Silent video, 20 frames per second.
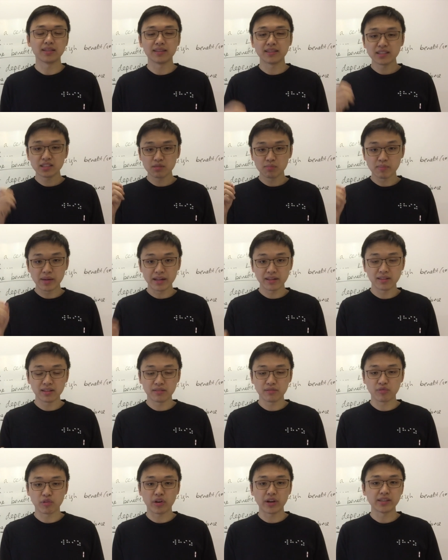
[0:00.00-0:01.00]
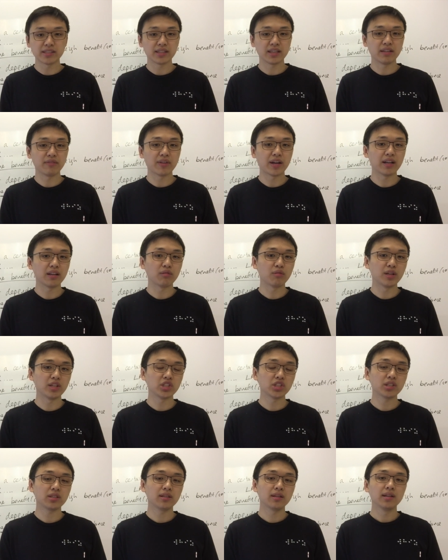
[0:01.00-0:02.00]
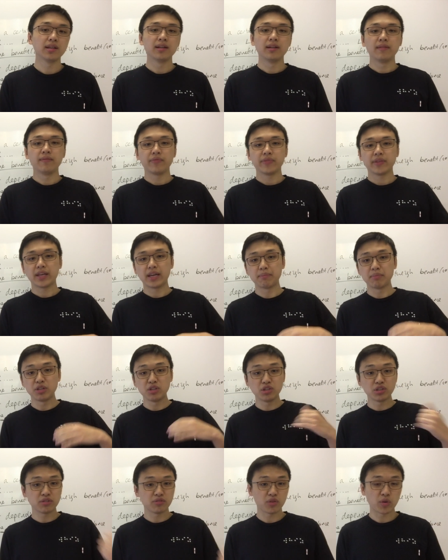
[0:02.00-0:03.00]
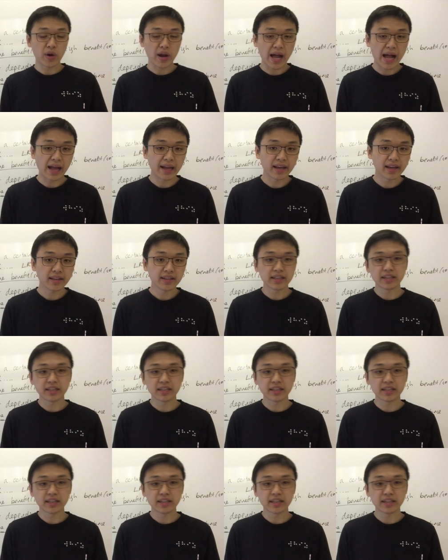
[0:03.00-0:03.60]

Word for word: And this method for acing evaluation can be used for your IA.